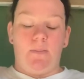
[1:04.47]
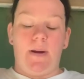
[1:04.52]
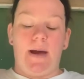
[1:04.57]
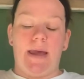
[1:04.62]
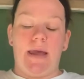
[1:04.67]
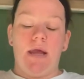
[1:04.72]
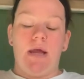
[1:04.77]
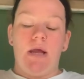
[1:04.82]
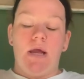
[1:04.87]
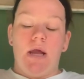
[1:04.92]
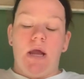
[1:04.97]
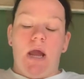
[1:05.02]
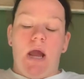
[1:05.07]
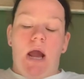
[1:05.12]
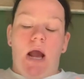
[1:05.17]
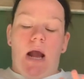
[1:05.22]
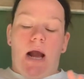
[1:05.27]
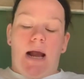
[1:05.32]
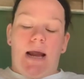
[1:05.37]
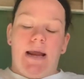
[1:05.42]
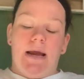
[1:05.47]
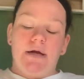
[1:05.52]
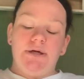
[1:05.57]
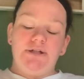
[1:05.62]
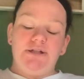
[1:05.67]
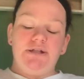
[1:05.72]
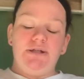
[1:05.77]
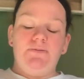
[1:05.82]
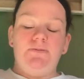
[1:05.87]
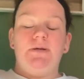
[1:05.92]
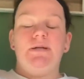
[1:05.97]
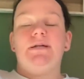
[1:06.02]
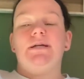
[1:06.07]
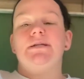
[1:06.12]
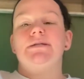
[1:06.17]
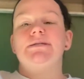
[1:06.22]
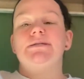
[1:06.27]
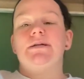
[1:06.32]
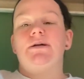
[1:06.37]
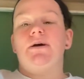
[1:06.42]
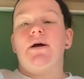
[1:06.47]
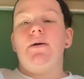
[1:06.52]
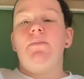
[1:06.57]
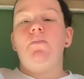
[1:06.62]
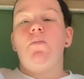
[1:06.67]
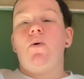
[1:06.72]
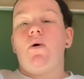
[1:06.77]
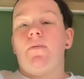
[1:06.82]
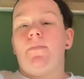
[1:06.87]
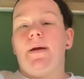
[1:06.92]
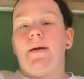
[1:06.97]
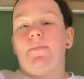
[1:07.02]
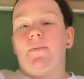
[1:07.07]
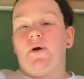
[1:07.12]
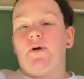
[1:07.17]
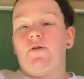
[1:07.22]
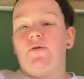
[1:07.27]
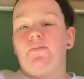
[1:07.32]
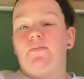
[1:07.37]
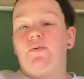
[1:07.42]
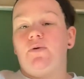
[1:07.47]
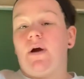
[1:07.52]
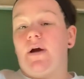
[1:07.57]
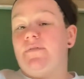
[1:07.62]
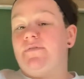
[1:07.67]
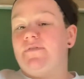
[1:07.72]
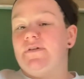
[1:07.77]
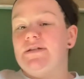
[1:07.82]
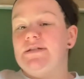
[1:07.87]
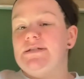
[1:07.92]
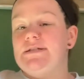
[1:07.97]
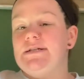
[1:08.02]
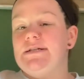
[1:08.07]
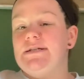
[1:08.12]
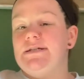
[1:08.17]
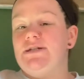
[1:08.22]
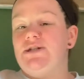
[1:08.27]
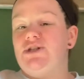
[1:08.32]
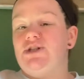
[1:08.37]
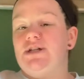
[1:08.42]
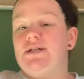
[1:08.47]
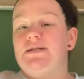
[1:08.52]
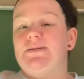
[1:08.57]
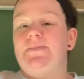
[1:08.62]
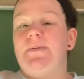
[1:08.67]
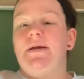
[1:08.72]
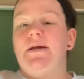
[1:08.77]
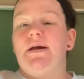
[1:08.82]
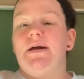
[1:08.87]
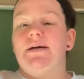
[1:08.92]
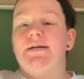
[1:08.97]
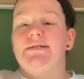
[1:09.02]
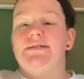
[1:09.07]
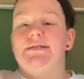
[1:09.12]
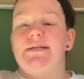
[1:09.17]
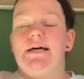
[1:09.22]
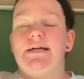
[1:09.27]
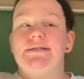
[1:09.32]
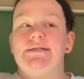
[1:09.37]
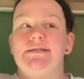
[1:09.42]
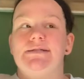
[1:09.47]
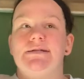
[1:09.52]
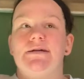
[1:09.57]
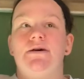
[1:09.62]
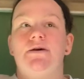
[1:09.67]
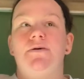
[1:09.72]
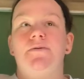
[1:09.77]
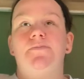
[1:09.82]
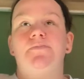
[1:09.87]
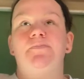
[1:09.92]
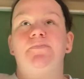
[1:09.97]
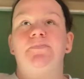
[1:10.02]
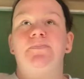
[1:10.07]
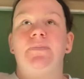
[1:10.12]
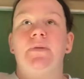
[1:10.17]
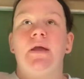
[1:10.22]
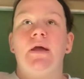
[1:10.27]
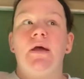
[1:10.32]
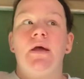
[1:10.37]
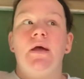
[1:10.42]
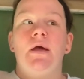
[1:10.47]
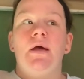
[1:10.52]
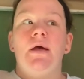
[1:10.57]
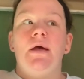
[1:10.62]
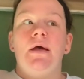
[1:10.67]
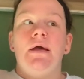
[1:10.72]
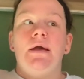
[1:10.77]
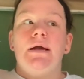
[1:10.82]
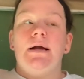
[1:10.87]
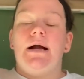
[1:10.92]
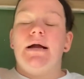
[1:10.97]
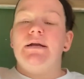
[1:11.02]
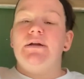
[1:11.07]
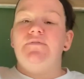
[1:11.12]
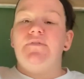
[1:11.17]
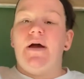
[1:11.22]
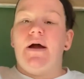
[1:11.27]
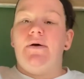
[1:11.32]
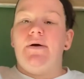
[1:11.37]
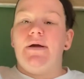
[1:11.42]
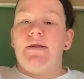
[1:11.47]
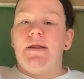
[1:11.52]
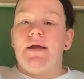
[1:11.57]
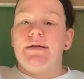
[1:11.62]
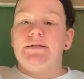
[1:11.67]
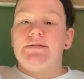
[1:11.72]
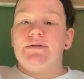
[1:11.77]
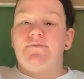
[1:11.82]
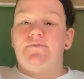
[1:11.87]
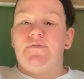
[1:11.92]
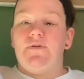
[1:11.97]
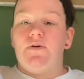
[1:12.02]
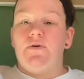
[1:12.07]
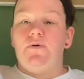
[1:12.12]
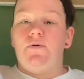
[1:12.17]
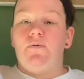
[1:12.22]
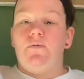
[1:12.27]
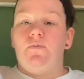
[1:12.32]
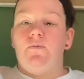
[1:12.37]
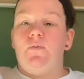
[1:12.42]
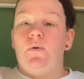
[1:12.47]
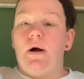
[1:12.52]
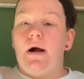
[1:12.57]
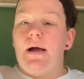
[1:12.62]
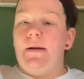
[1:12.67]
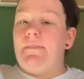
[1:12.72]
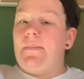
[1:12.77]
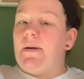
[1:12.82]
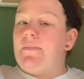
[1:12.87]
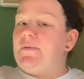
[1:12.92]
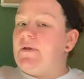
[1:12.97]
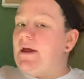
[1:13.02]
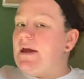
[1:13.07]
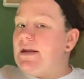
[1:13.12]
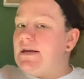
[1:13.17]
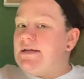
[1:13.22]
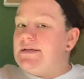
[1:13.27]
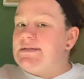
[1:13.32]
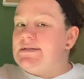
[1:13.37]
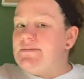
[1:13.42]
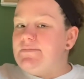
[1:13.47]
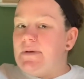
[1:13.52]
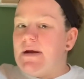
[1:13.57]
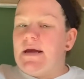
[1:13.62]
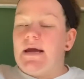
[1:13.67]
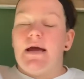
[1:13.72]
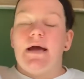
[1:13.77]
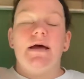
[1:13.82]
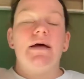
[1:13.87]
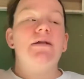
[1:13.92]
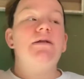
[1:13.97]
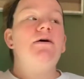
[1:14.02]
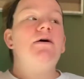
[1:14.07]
But I actually would consider it more my birth preferences, just because that's kind of how I like to view what my plan is in my head.